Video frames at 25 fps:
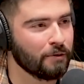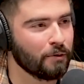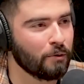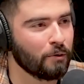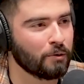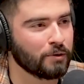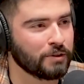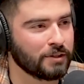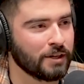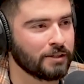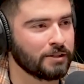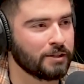
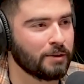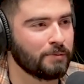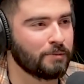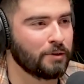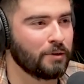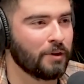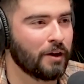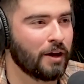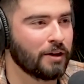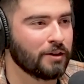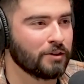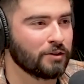or is that something
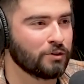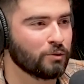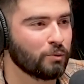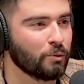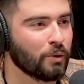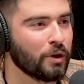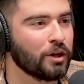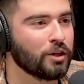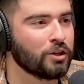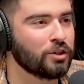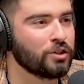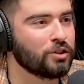you had to
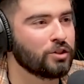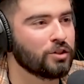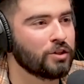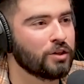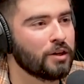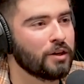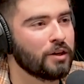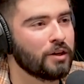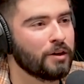switch